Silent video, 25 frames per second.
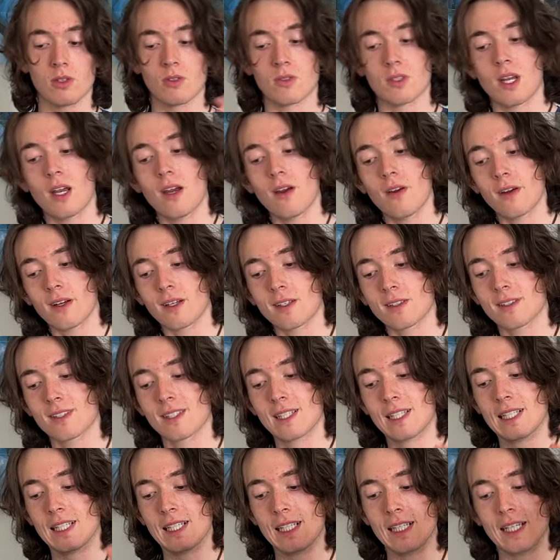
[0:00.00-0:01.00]
Arc'teryx,
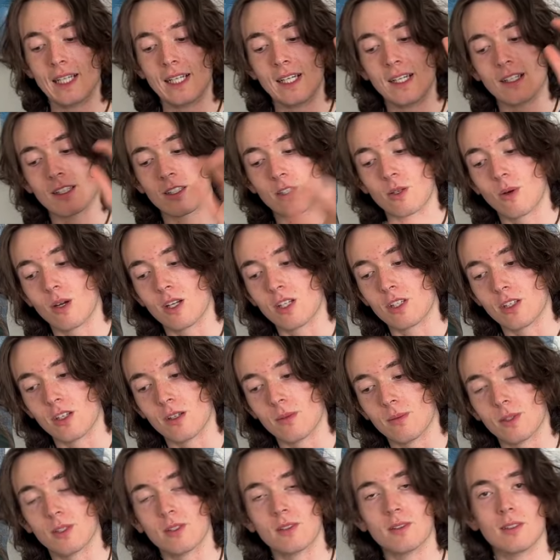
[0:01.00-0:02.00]
it's
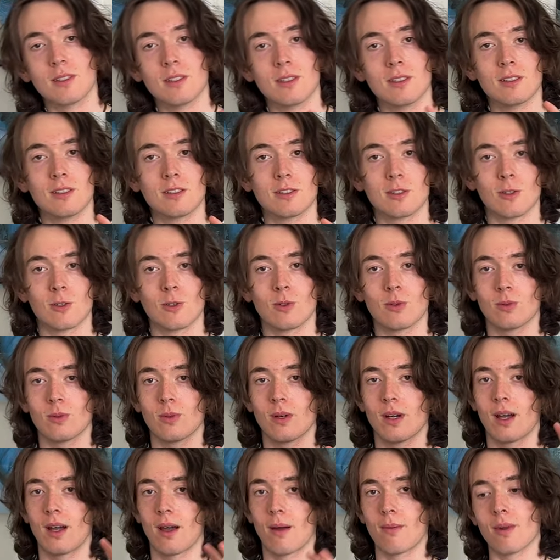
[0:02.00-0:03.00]
questionable. So
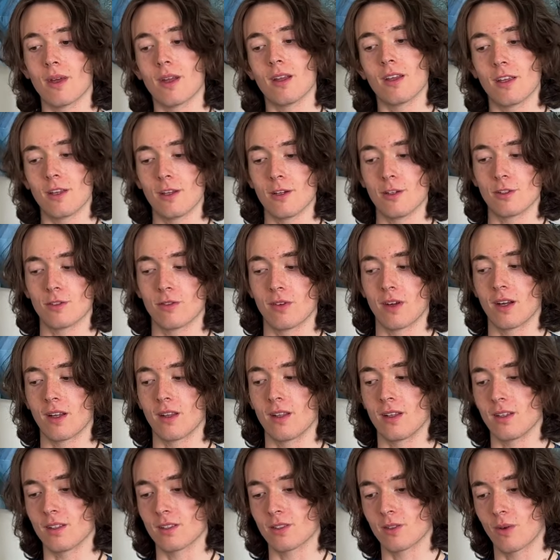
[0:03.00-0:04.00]
I'm not a huge fan of
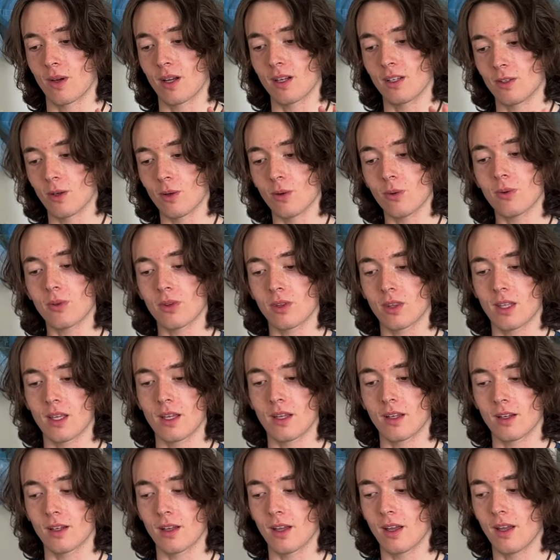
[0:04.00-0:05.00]
these. So I don't
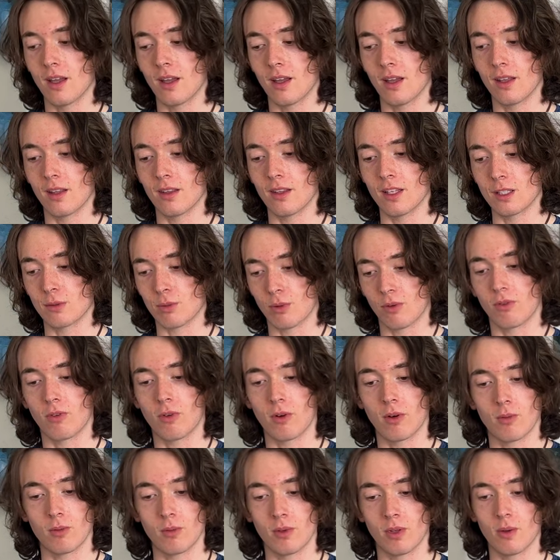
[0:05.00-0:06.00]
think these
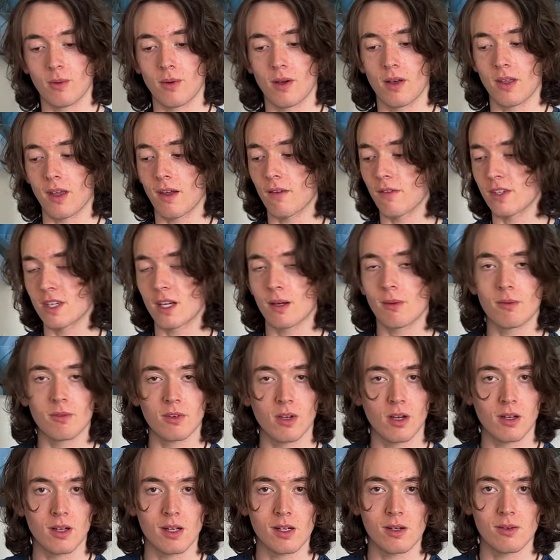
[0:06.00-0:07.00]
perform really well. Every time I've
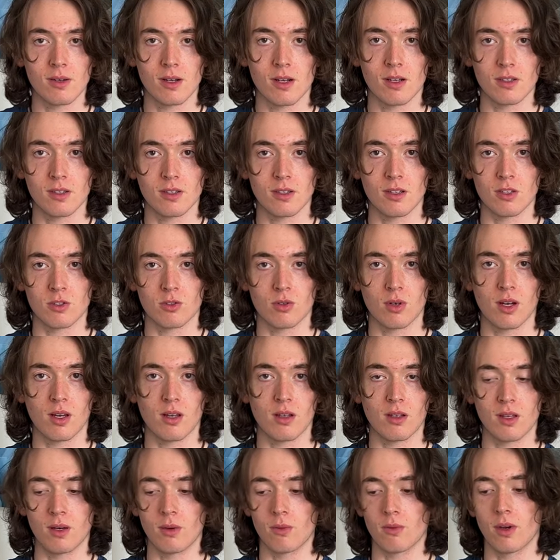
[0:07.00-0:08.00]
gone out onto the
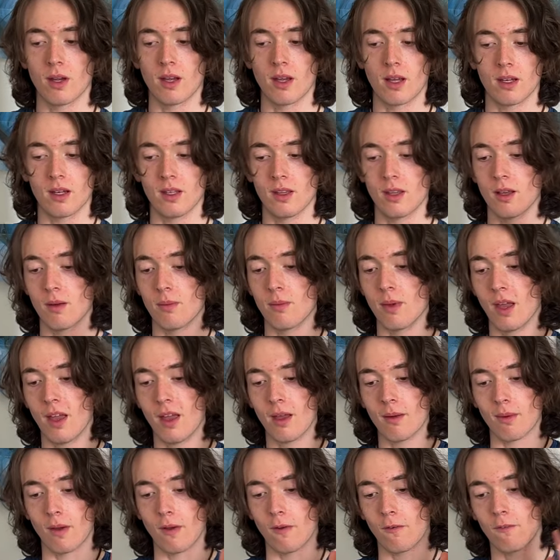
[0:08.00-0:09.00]
trail and ran in them,
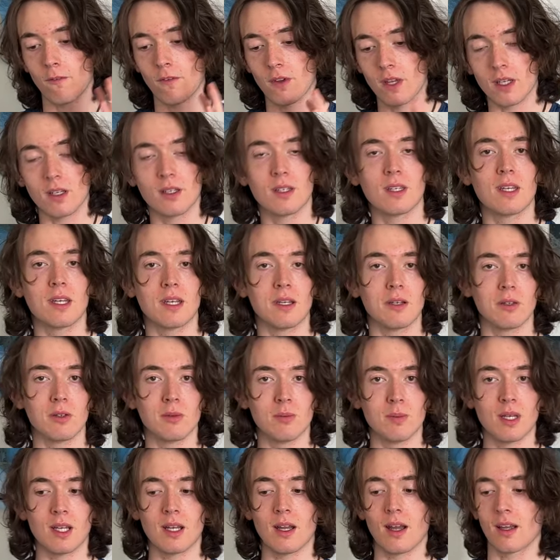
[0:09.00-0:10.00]
my feet kill
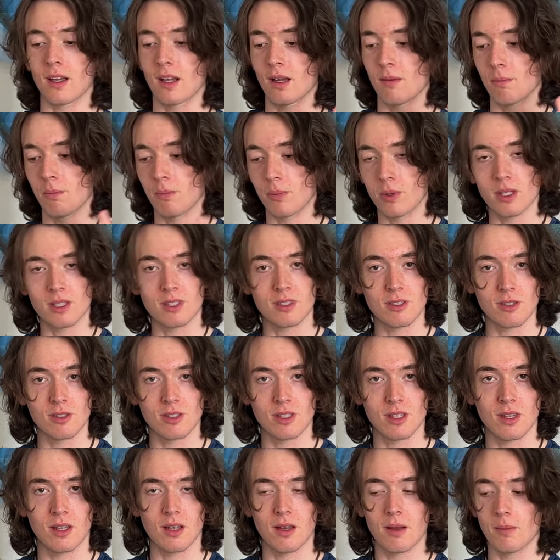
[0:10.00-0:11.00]
me. I get blisters
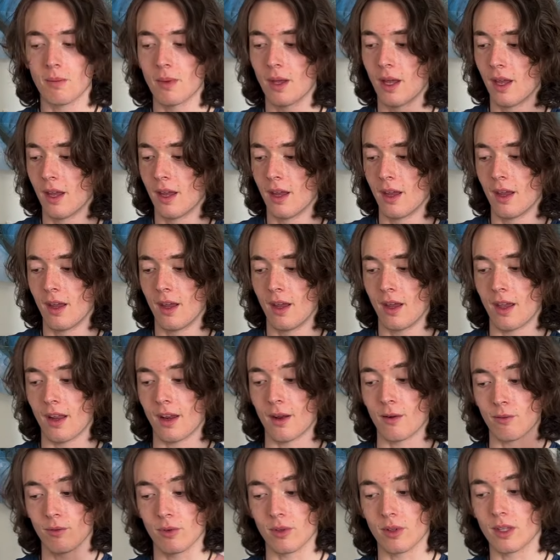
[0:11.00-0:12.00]
in them. And
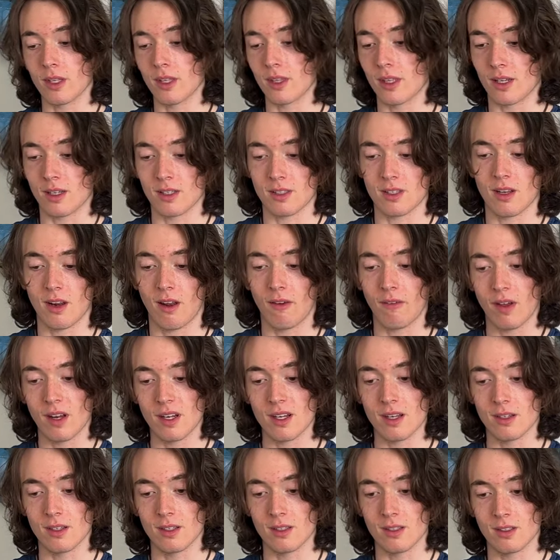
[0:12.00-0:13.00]
I really, like I said, I've had
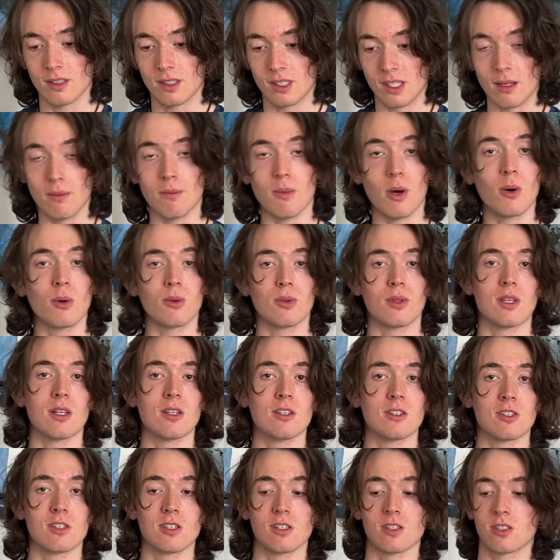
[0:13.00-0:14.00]
to demote
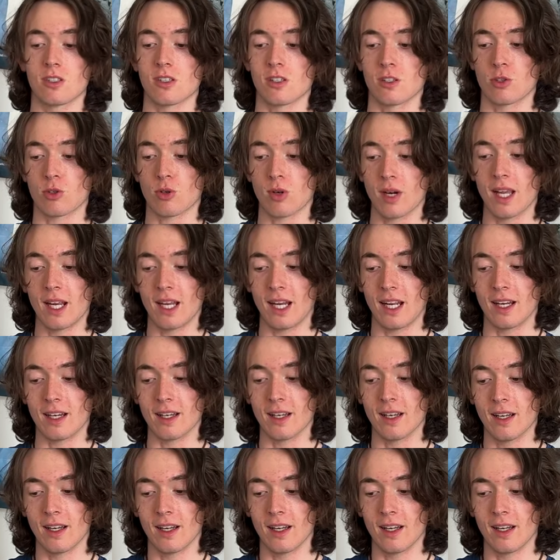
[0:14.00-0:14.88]
these just to training.